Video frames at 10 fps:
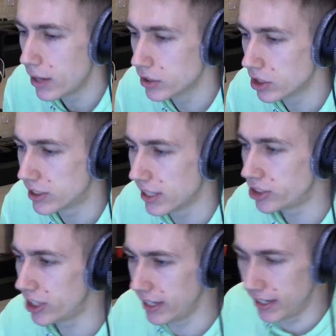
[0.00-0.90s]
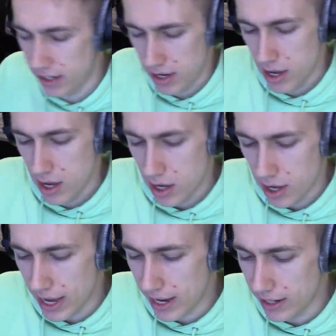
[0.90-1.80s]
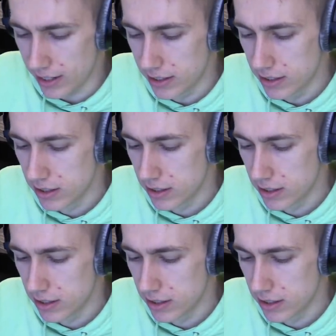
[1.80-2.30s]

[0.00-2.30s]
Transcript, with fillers: It was essentially a